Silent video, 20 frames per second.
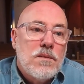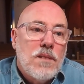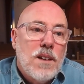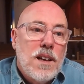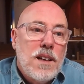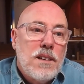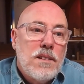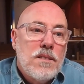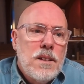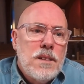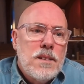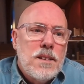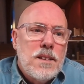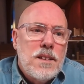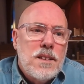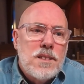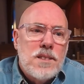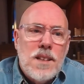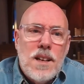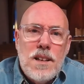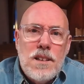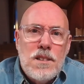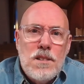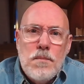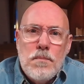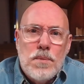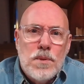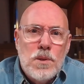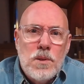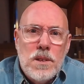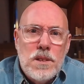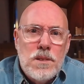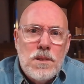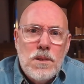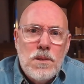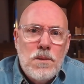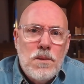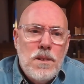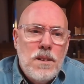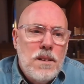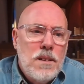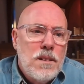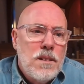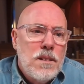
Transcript: right? Did he say, You blew it, dude?